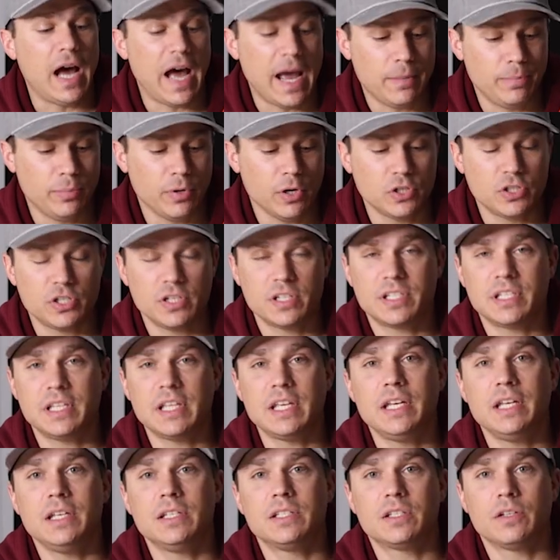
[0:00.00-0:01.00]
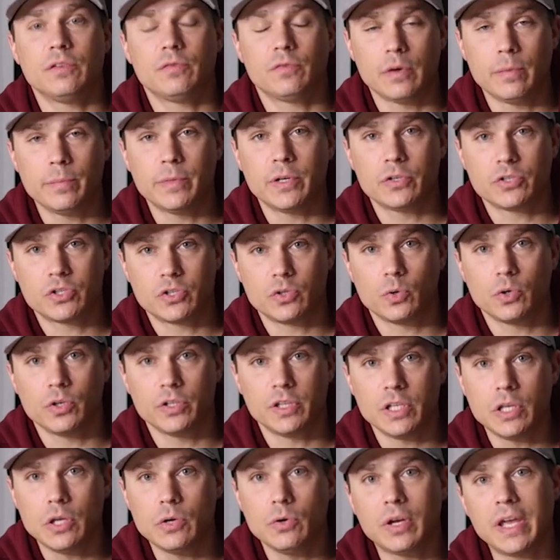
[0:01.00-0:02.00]
I purchased these from their store
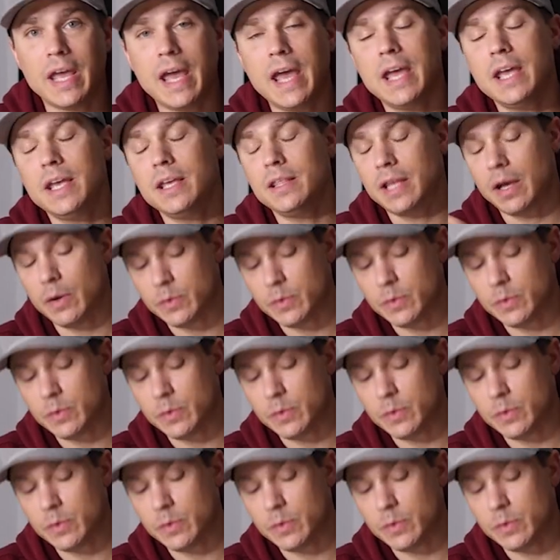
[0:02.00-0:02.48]
in the UK.